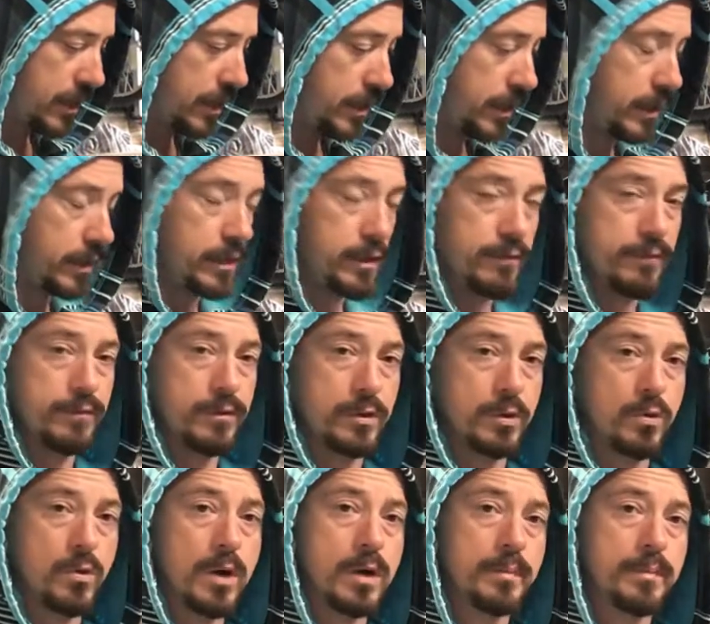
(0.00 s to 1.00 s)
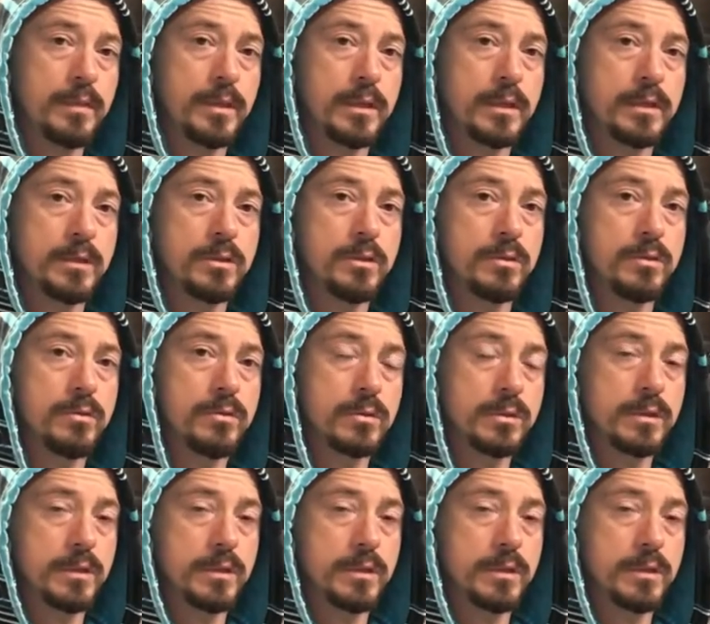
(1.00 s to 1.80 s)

And if you are planning to use